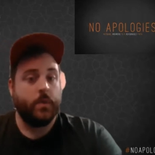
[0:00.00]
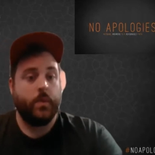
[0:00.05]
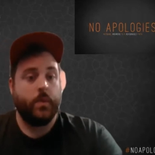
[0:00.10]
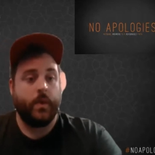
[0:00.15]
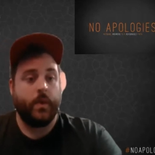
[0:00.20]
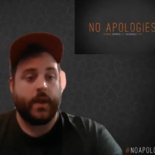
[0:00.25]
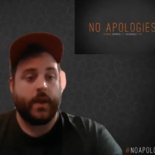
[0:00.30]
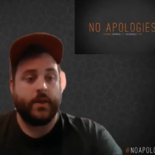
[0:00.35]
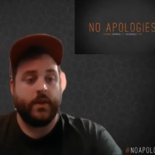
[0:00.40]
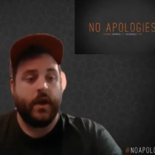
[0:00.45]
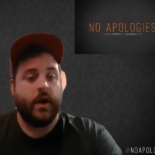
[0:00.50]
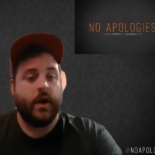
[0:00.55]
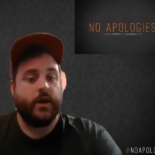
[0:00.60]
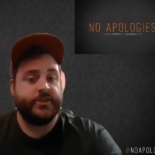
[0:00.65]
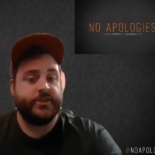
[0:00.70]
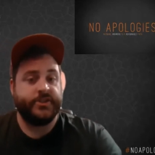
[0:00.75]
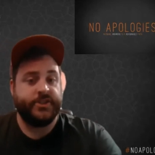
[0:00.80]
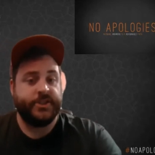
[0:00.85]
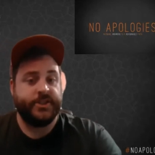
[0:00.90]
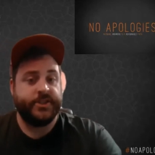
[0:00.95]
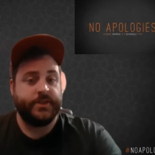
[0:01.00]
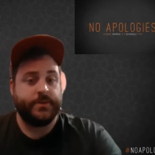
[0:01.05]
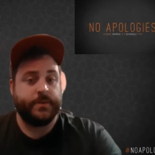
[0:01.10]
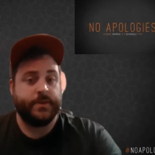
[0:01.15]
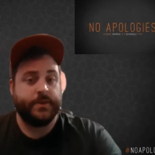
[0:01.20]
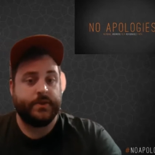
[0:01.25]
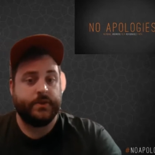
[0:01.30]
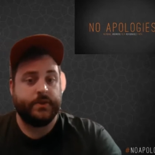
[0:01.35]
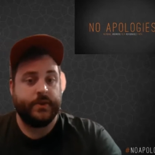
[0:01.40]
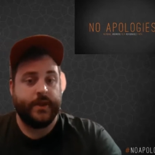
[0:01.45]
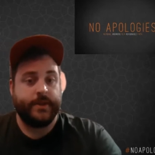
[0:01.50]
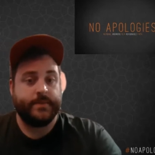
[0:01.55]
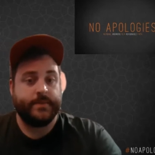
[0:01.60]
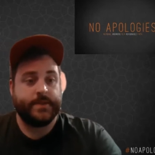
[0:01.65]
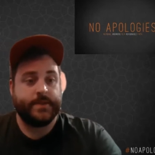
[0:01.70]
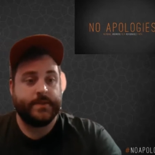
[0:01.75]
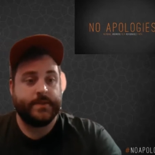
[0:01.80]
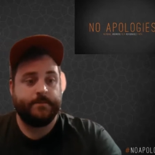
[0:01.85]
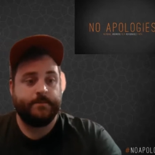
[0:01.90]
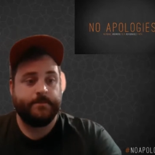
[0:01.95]
who acknowledge Jesus with their
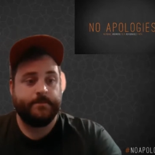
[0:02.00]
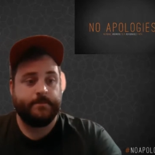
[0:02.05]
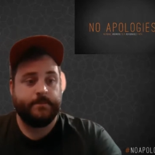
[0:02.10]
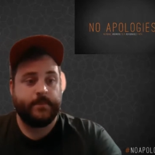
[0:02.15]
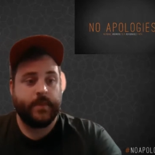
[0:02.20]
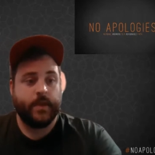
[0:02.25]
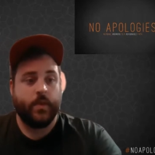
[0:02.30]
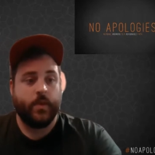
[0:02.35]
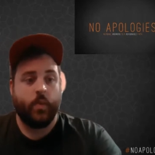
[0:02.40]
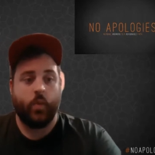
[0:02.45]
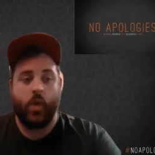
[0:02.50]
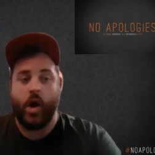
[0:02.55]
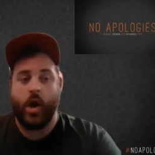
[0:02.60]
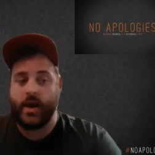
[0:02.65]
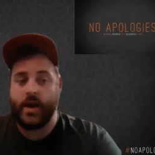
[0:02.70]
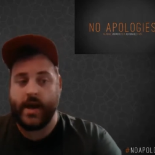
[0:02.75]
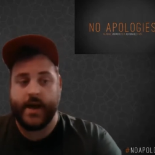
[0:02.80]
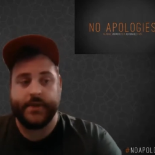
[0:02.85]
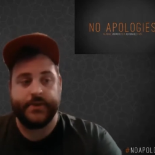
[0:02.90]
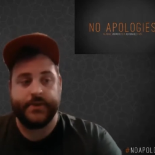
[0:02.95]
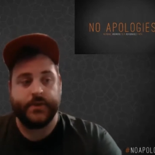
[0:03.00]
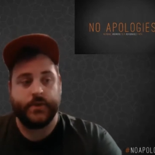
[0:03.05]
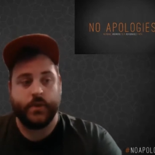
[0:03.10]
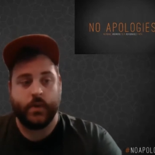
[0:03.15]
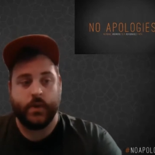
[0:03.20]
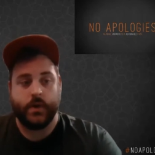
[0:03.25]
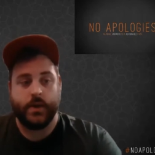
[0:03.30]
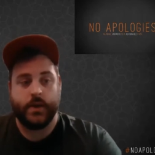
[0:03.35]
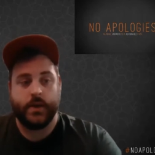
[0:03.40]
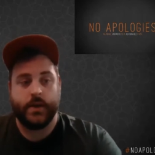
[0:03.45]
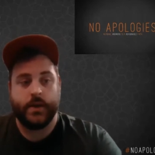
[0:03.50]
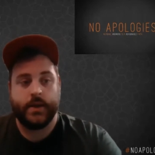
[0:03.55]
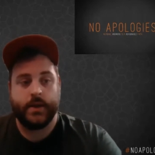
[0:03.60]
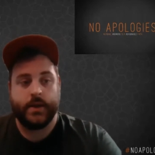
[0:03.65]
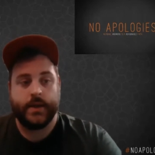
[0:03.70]
lips, walk out the door,